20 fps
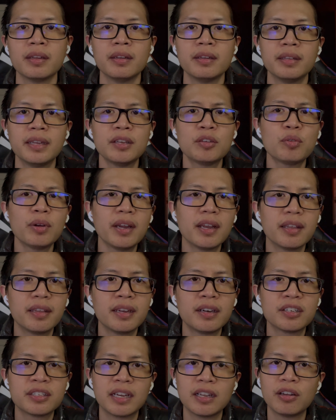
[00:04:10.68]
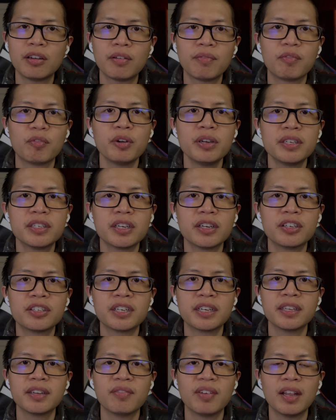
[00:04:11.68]
That's why there's a lot of research
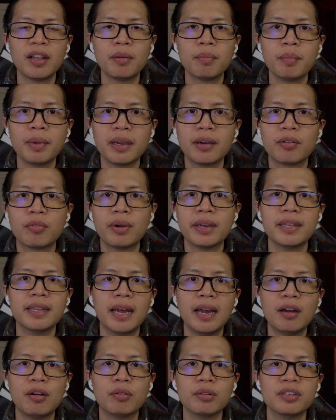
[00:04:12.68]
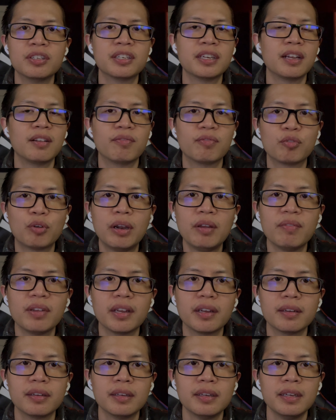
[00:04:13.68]
and development right now on
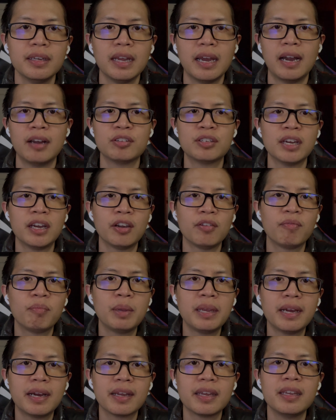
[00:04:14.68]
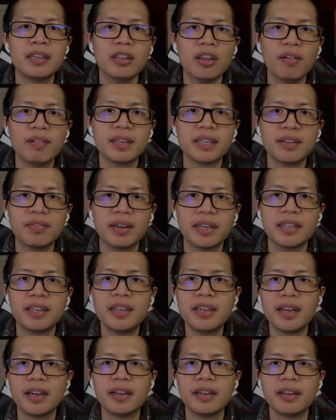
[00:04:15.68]
self-driving. Outside of being an innovative
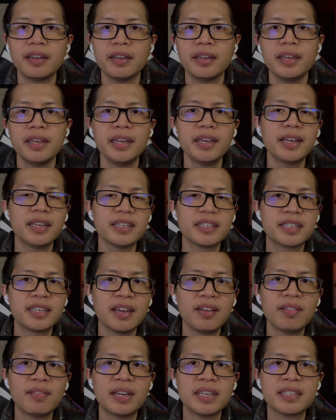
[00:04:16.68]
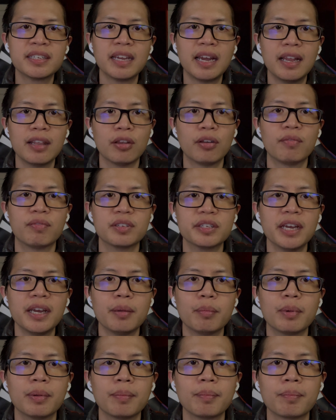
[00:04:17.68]
idea, it can save us a lot of
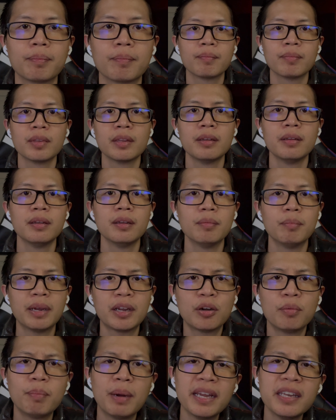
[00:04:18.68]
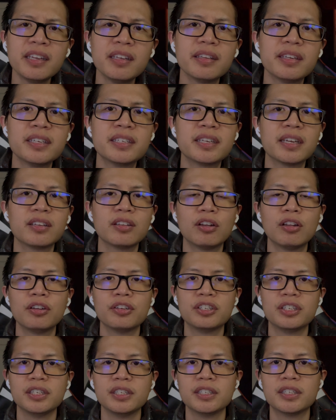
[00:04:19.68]
time. By combining these
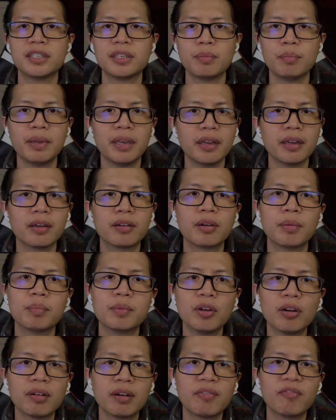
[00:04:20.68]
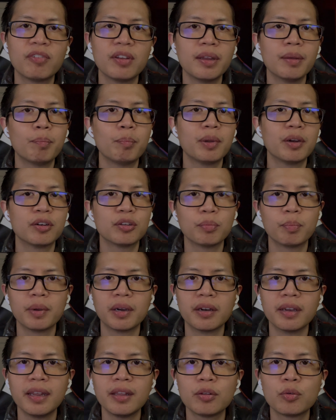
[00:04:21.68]
technologies, meaning cryptography,
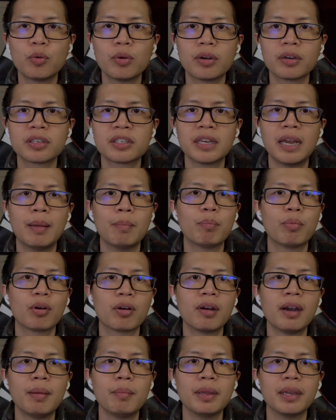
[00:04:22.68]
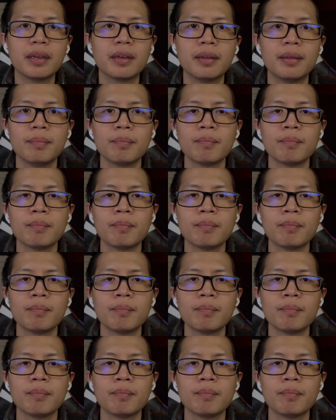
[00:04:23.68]
peer-to-peer networks, and programming,